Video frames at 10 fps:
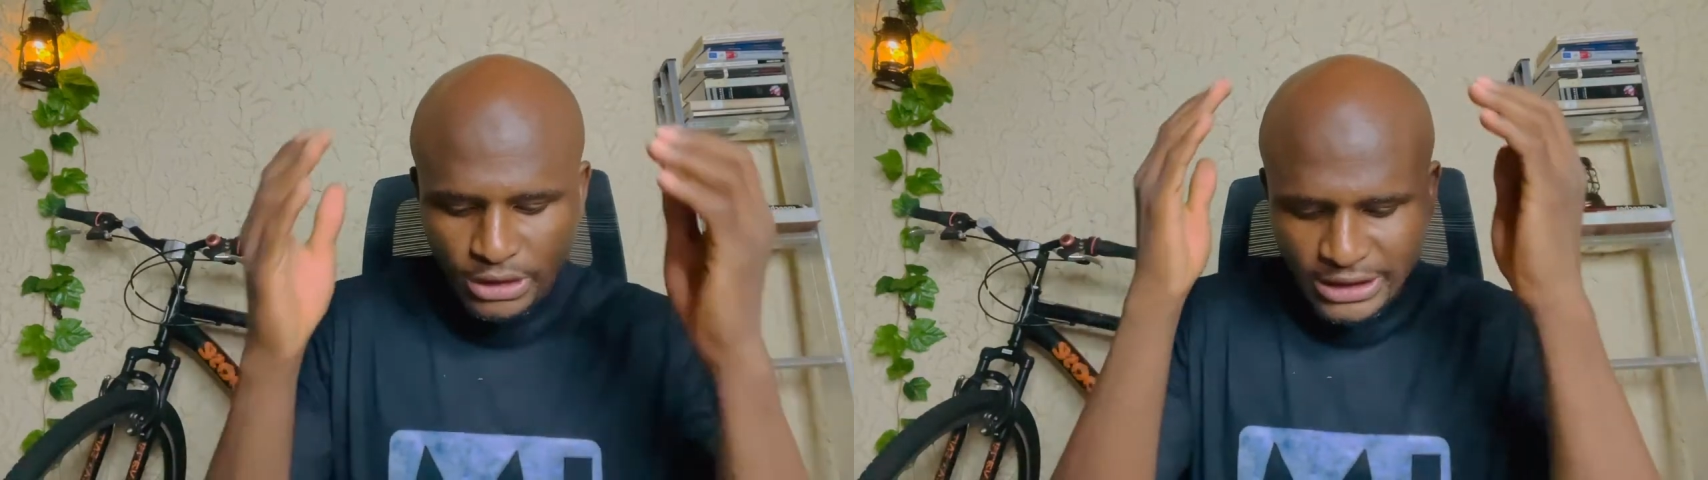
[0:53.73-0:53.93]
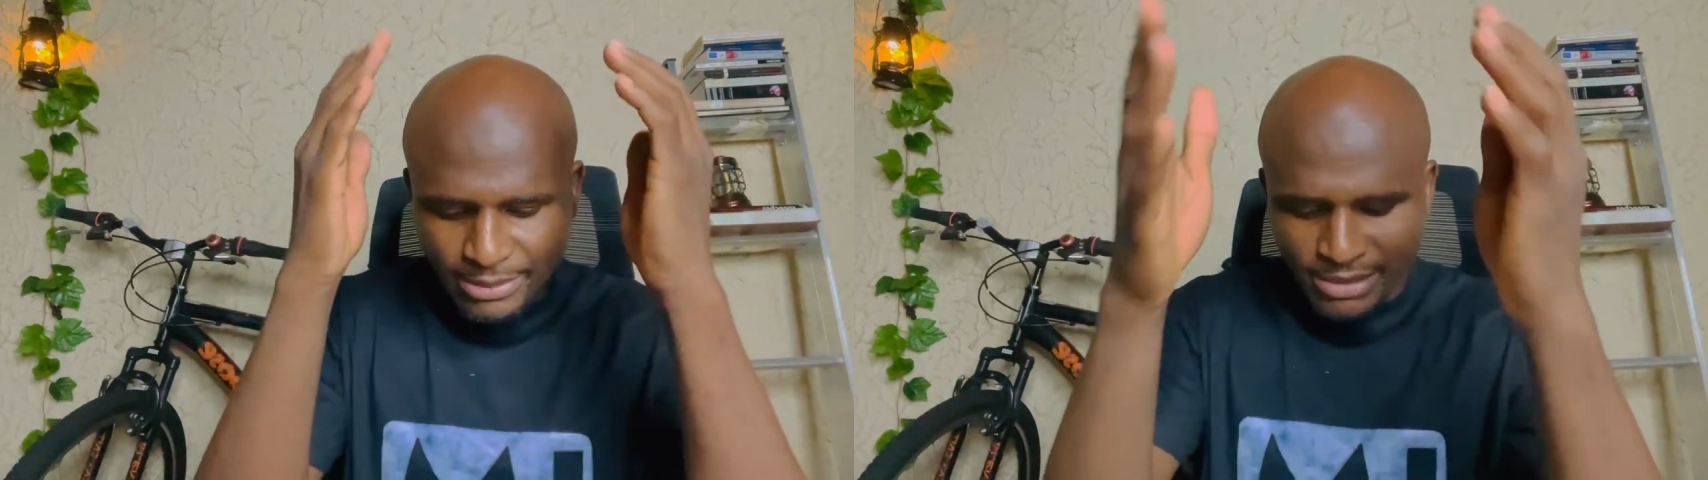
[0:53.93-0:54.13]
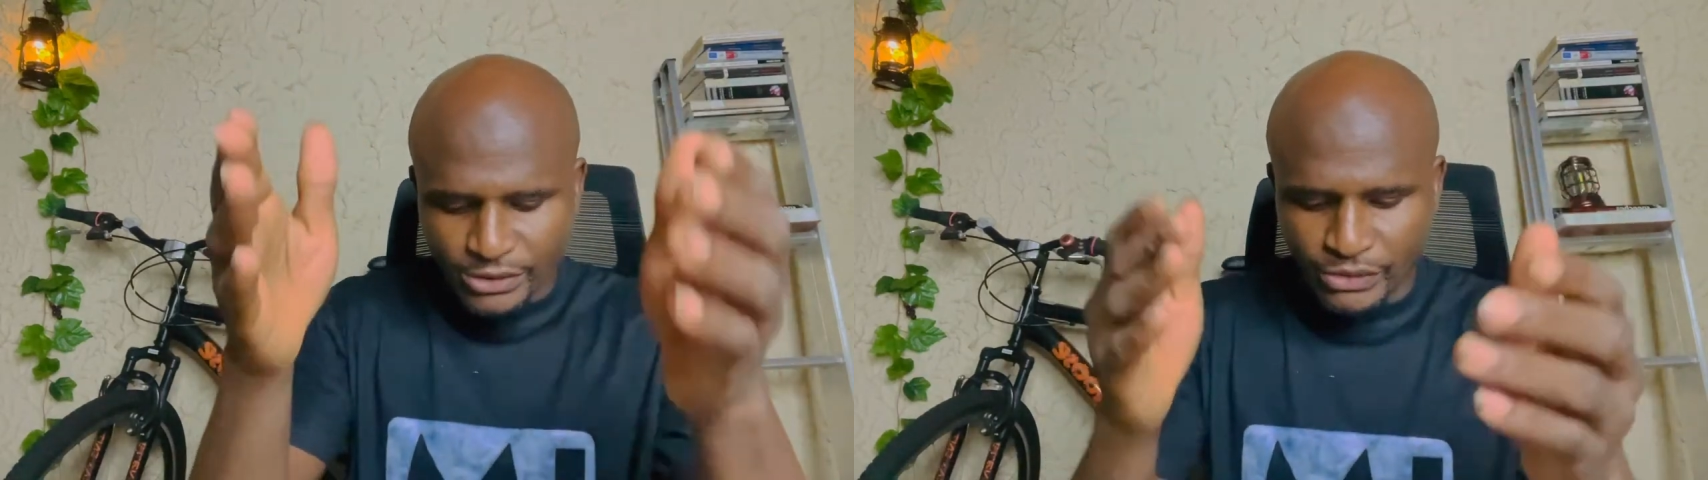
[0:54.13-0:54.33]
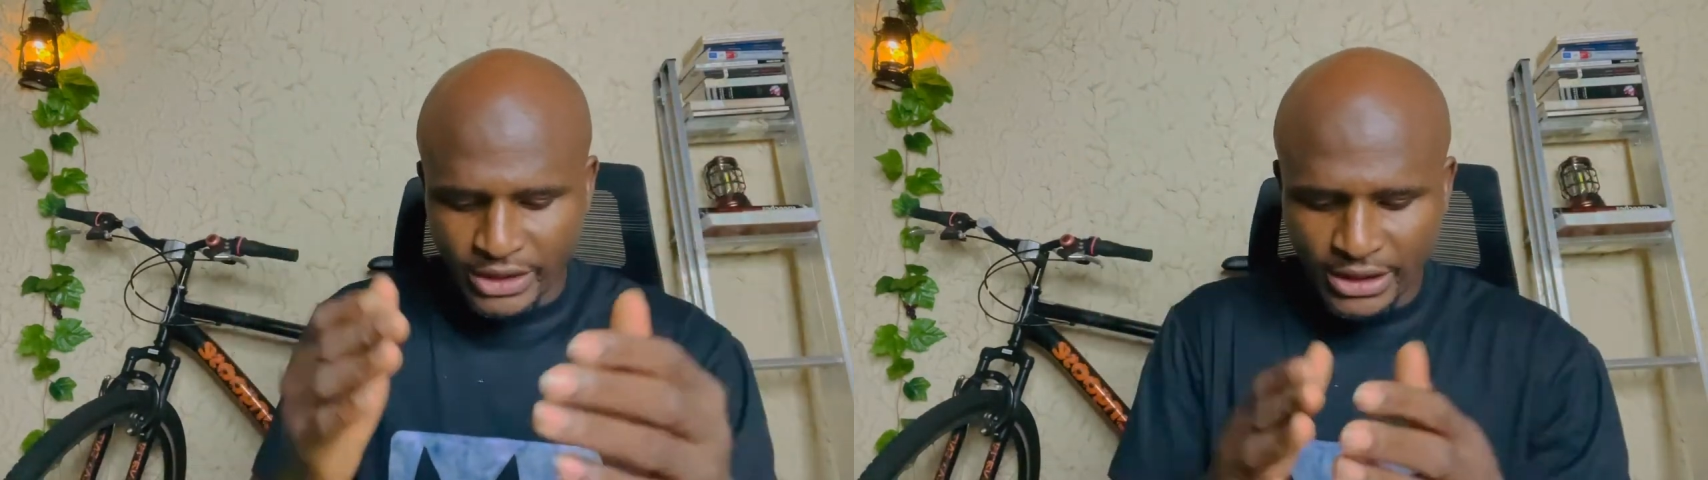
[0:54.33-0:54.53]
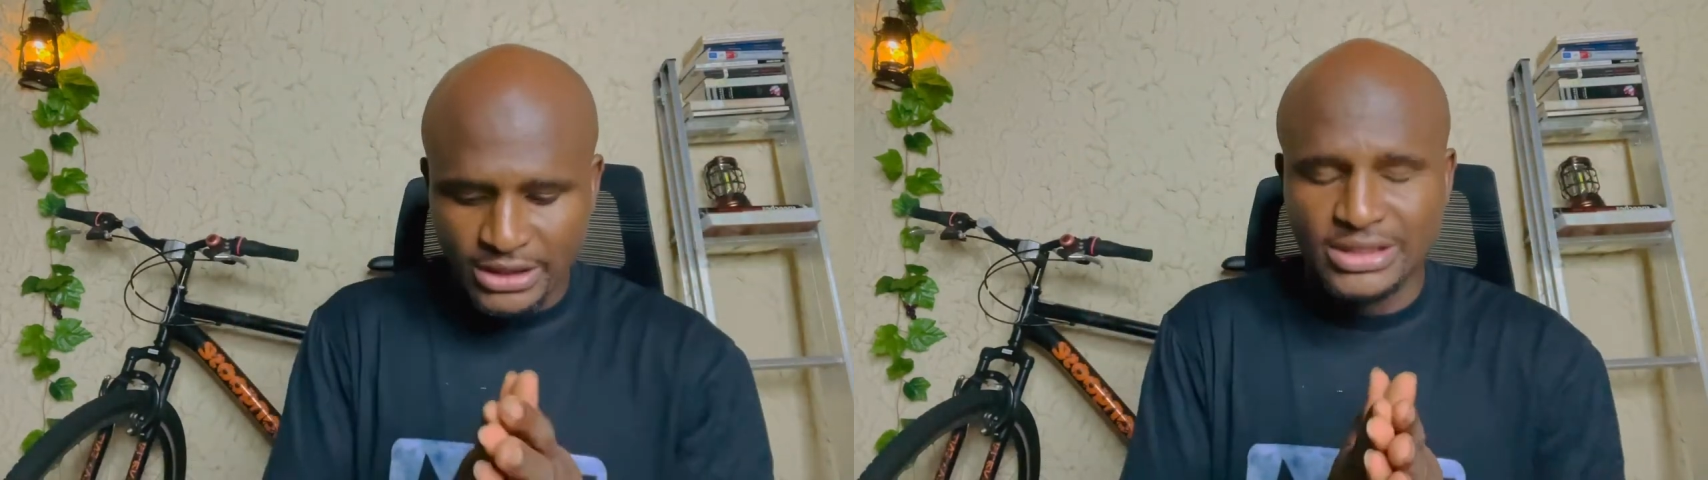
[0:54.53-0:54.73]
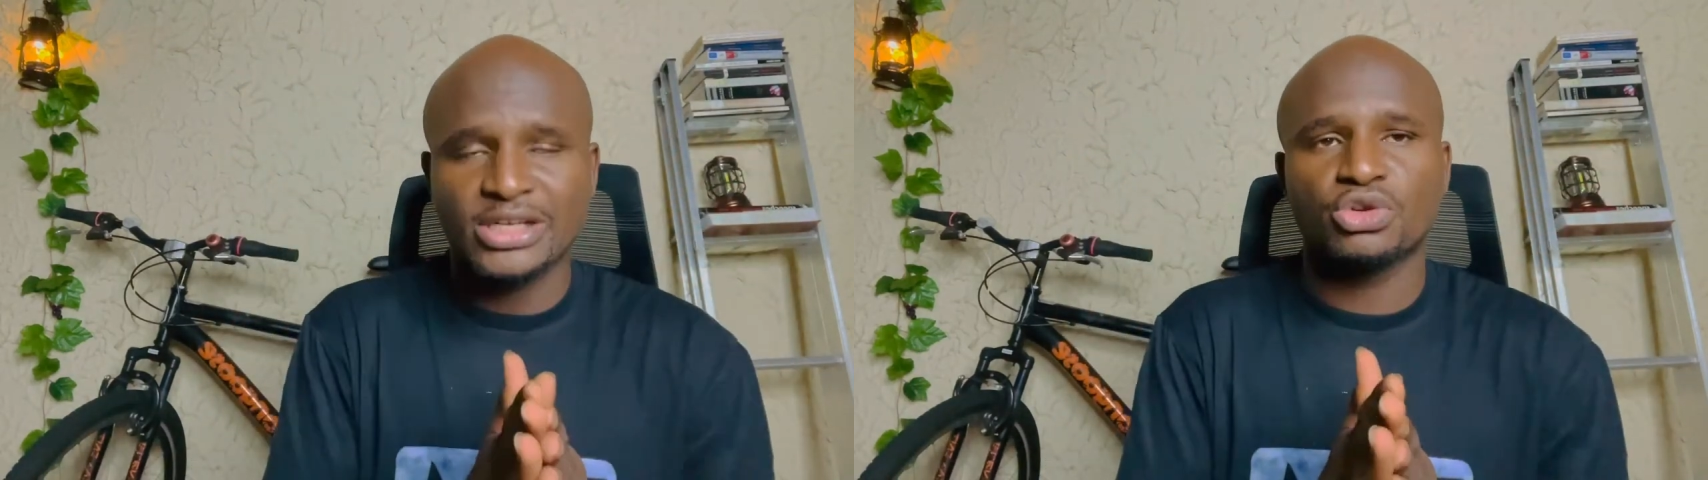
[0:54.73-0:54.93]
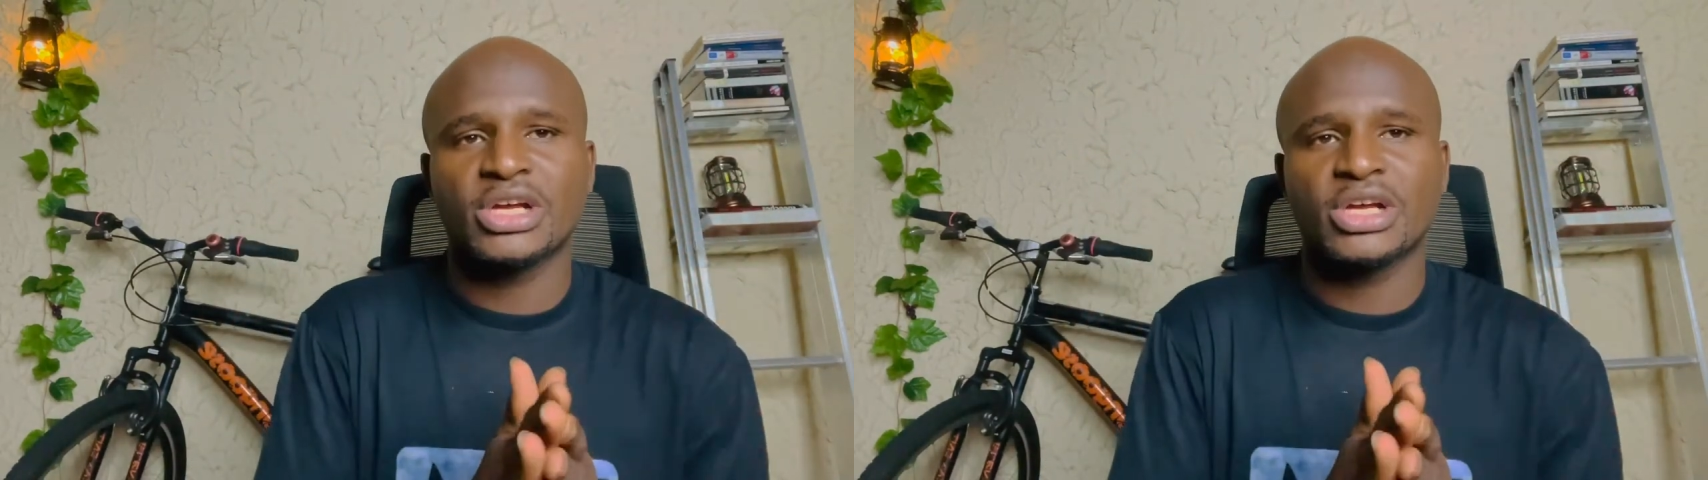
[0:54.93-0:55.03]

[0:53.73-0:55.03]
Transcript: Number three is that you